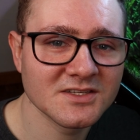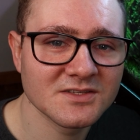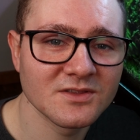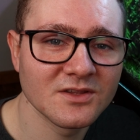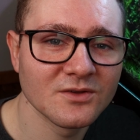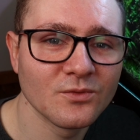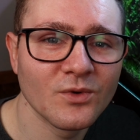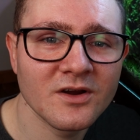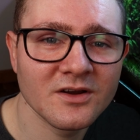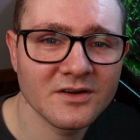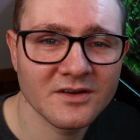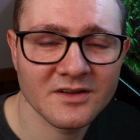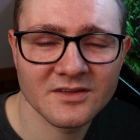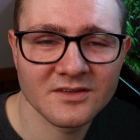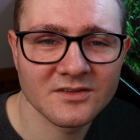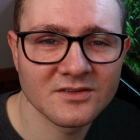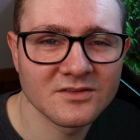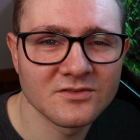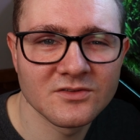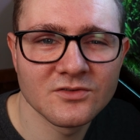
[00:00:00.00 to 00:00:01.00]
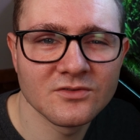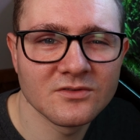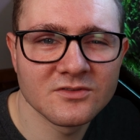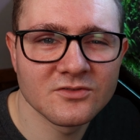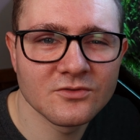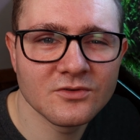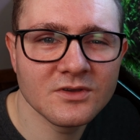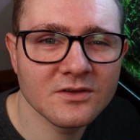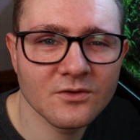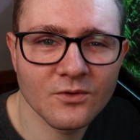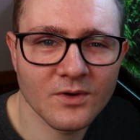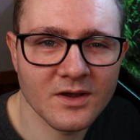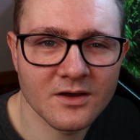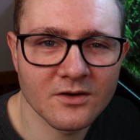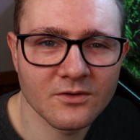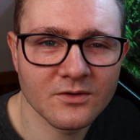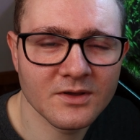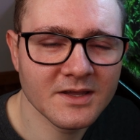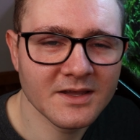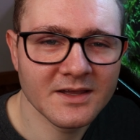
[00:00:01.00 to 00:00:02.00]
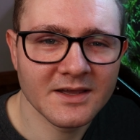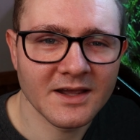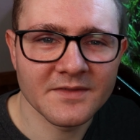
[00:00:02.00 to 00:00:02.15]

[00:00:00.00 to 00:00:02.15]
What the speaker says: they weren't doing well,